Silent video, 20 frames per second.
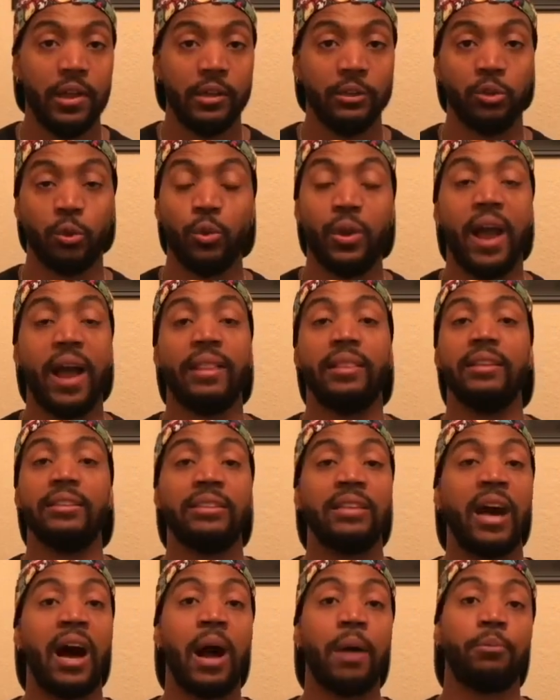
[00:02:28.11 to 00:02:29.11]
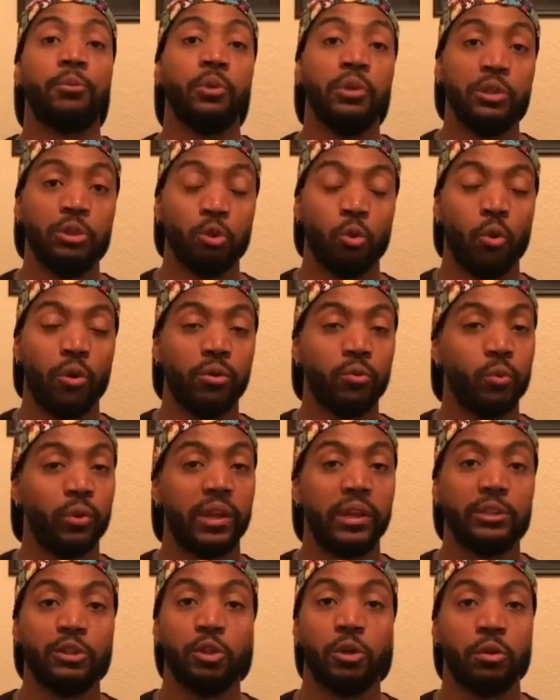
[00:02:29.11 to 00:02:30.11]
So you had the top three Jordans, they
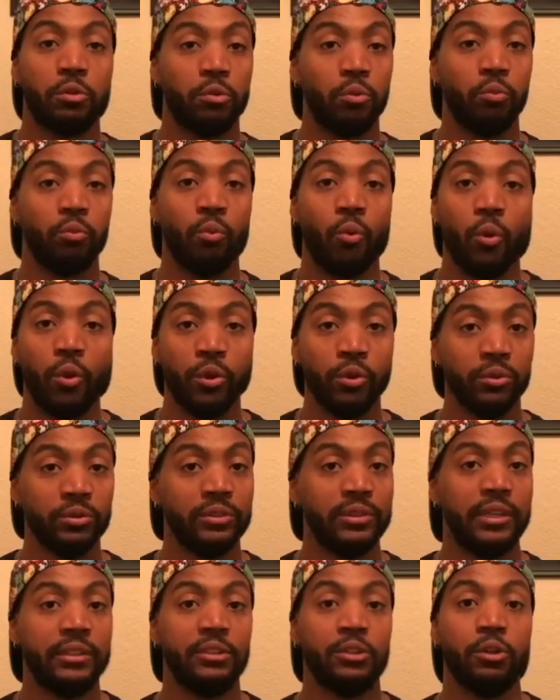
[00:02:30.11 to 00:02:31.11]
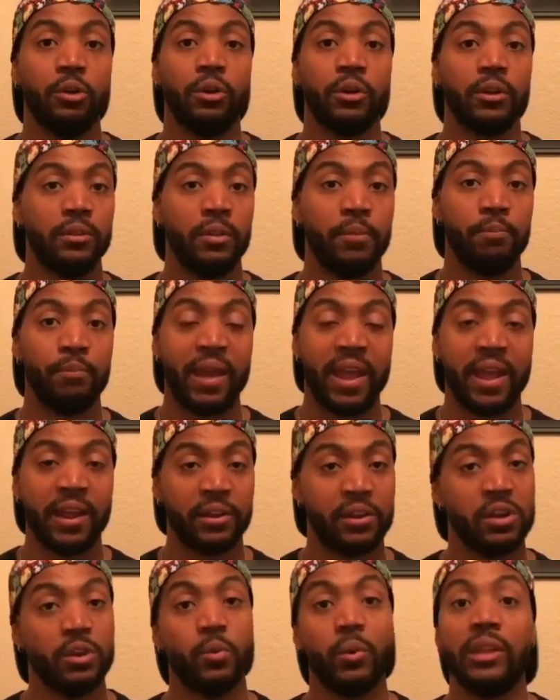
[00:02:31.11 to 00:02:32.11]
took the Royals, they took the Bred
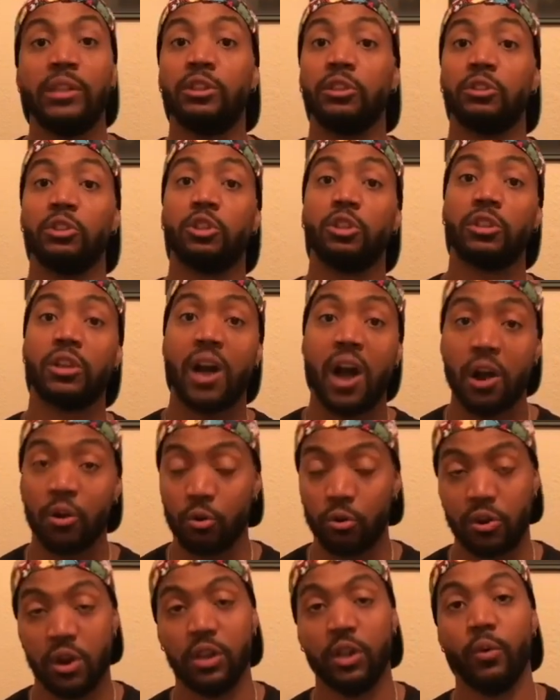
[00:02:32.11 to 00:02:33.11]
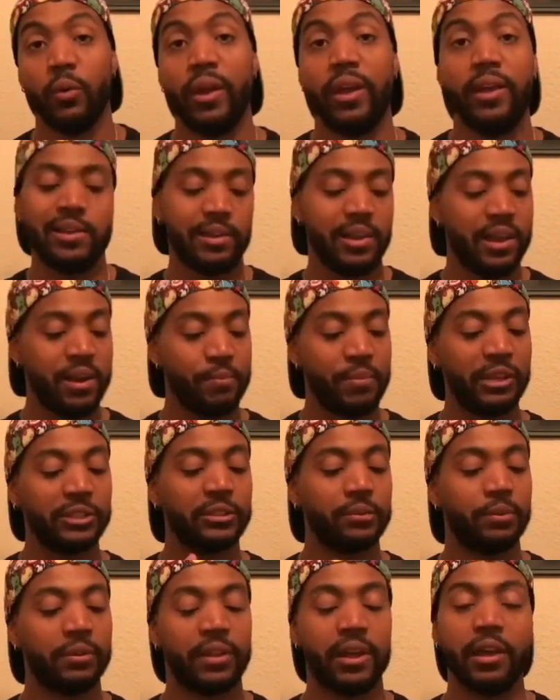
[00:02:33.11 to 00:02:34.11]
colorway, took the Chicago colorway, kind of meshed them
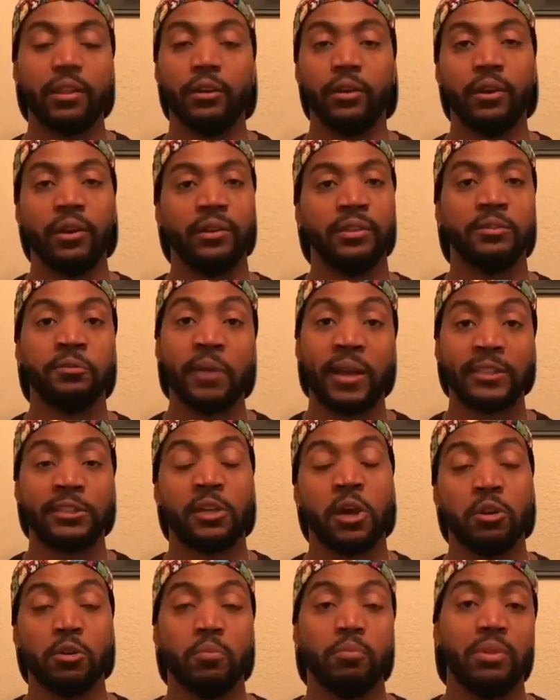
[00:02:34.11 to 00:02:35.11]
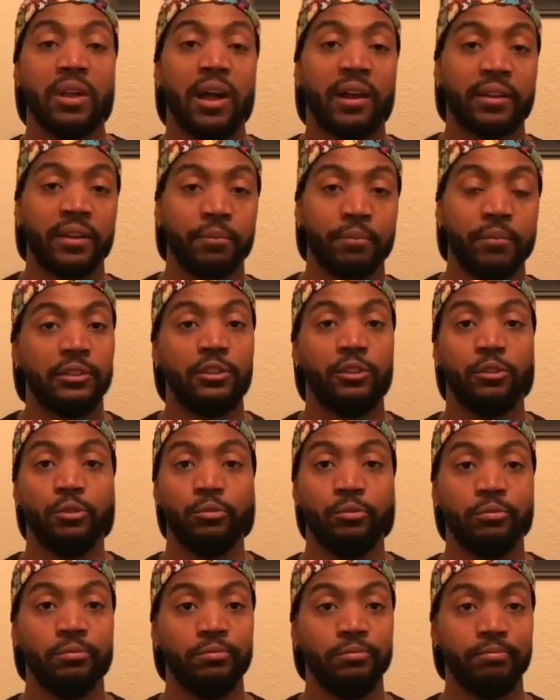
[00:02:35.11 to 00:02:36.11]
together in a nice color blocking to
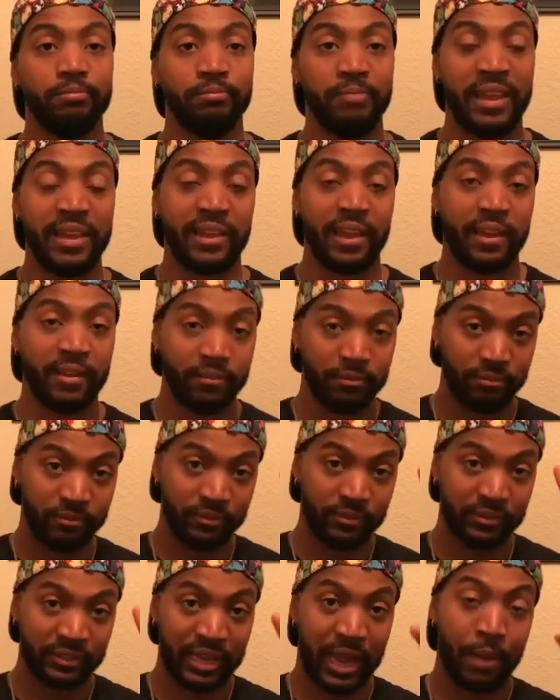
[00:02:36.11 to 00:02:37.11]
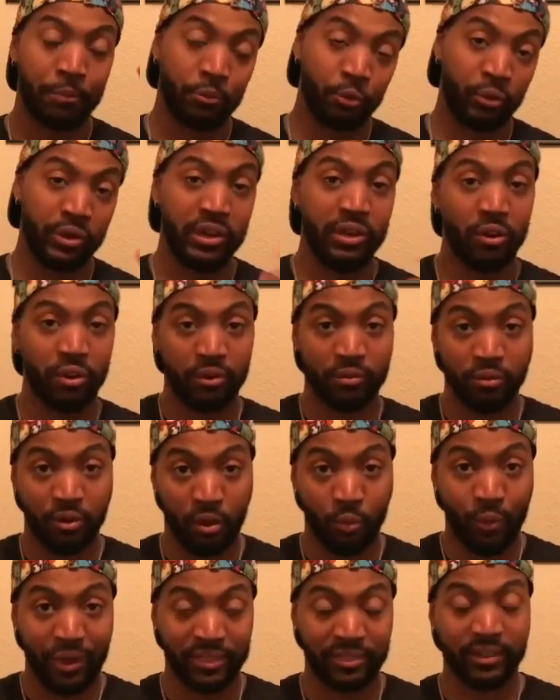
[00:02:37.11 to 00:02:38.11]
make a top three or a
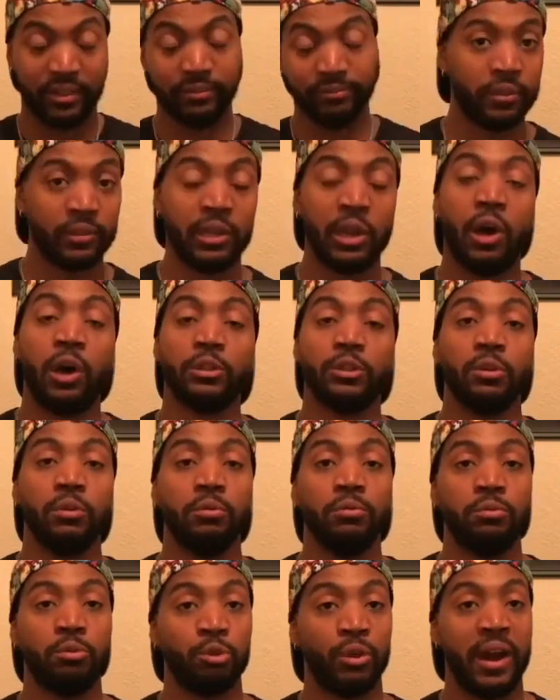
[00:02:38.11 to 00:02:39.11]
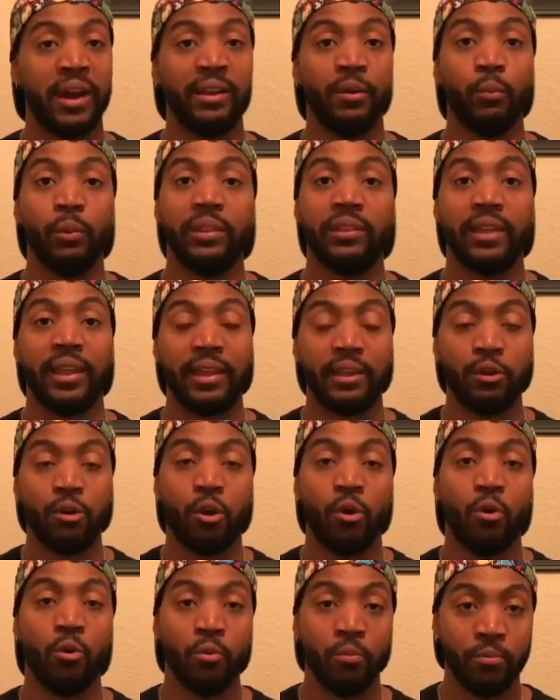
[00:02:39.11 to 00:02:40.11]
what the. They also tried it with a
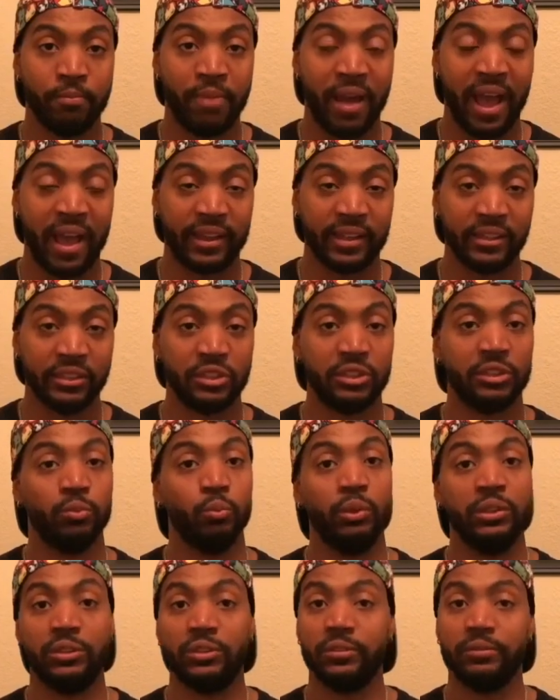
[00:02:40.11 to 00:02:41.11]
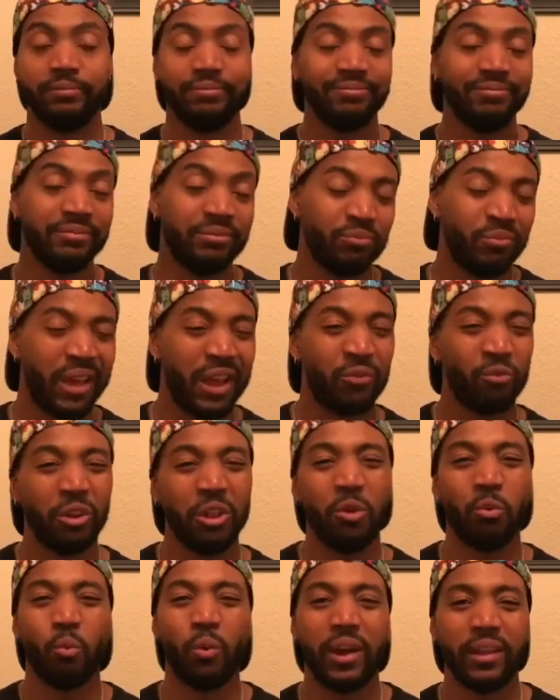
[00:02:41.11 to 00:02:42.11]
gold package, which not really a
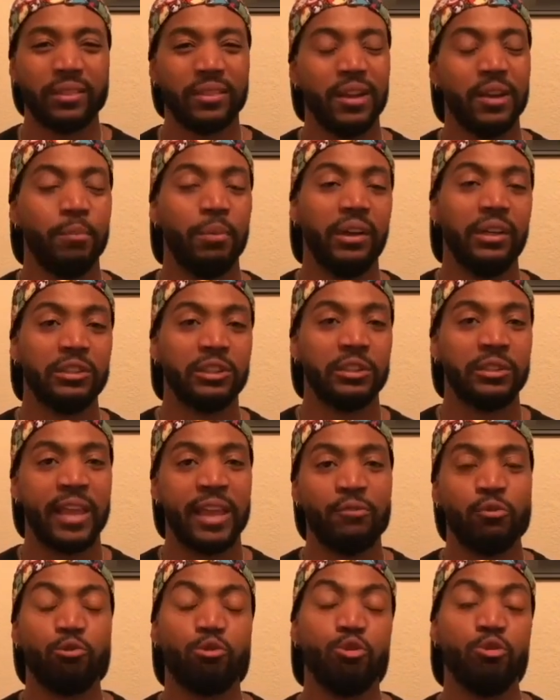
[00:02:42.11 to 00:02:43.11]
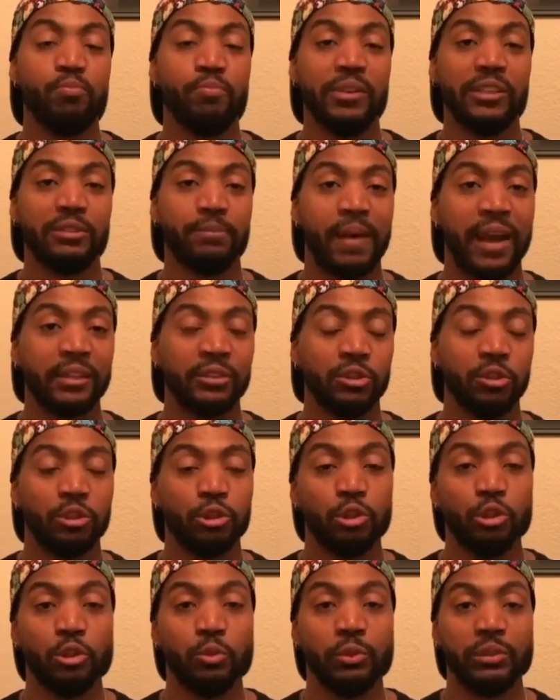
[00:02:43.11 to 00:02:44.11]
what the, but it just gave you two mismatching
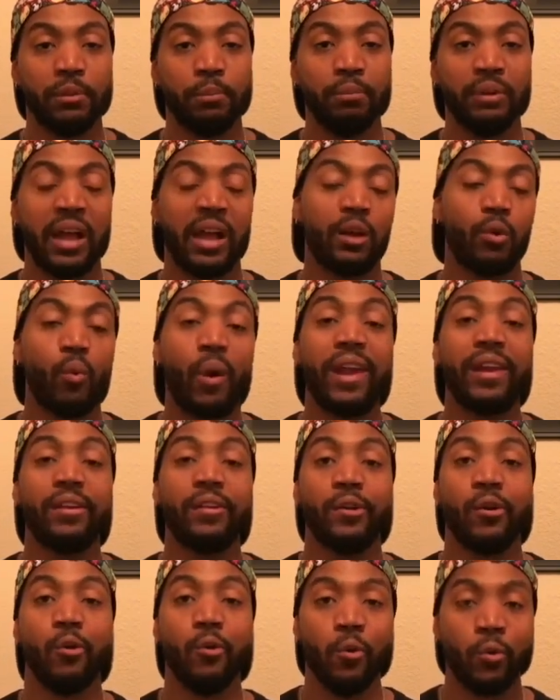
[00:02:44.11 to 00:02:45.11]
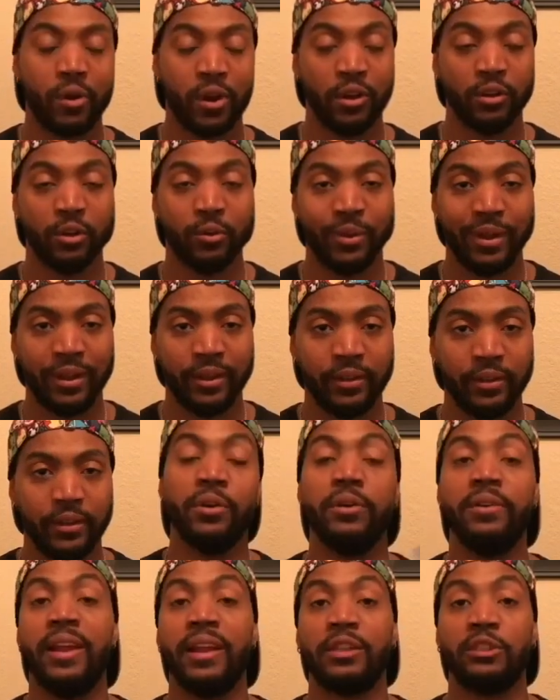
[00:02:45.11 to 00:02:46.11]
shoes with the black, white, and gold colorway. The
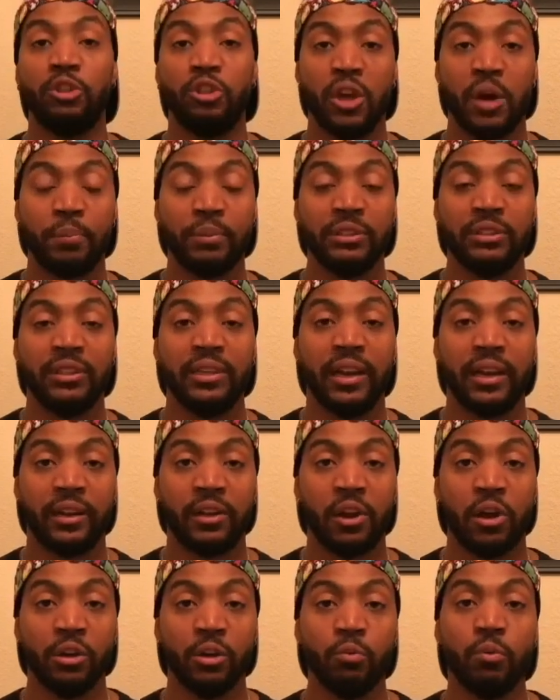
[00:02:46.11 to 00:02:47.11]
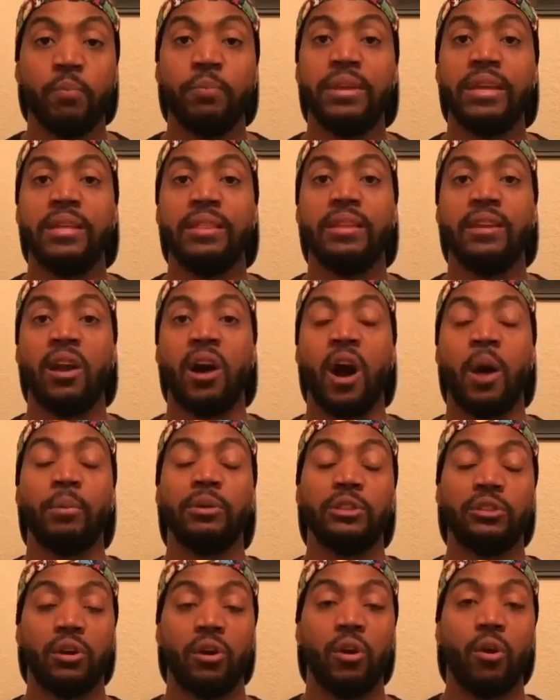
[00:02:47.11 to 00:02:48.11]
next jump into that color would be the homage
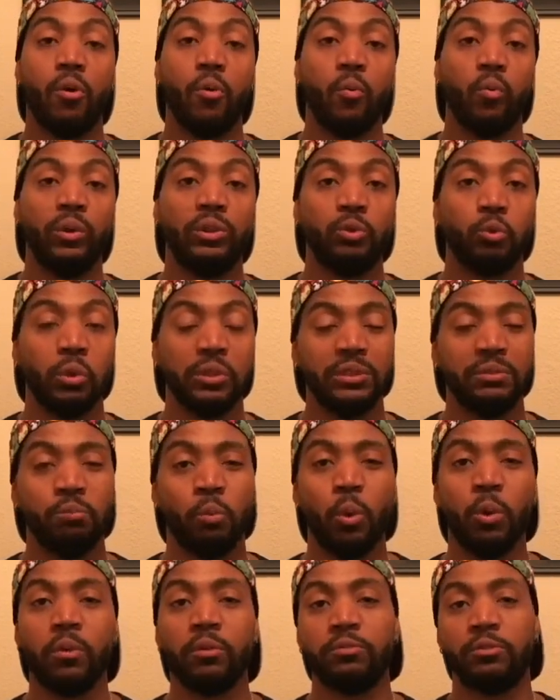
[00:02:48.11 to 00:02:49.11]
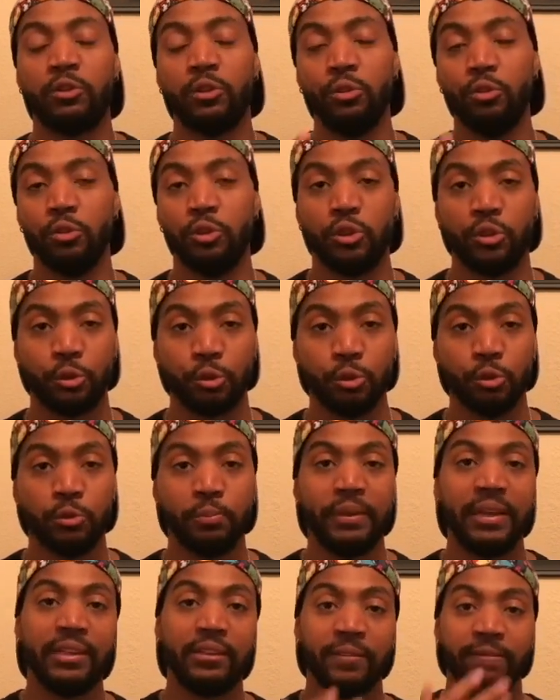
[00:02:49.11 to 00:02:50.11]
to home, which was more of two shoes
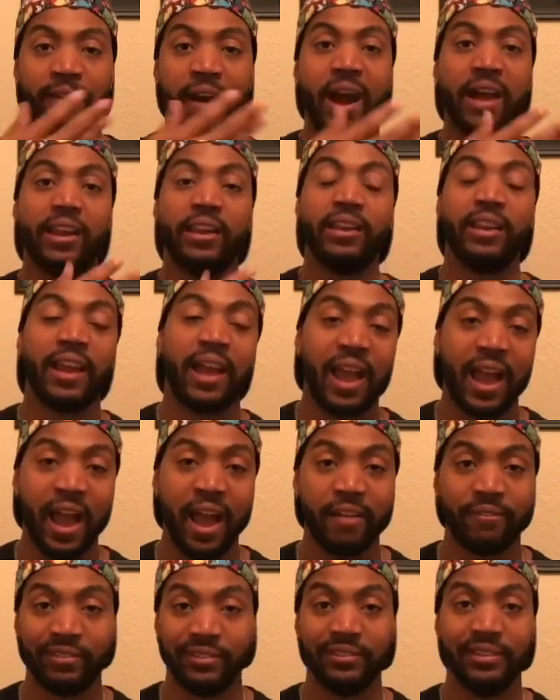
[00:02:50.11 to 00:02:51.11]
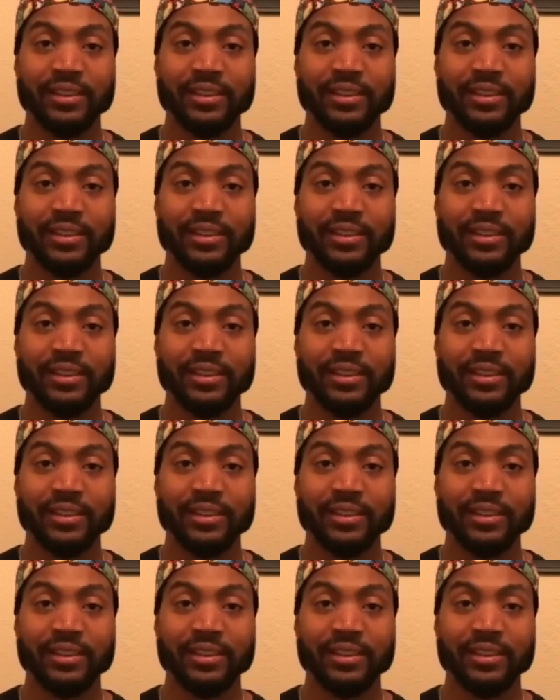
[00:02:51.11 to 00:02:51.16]
being divided in half and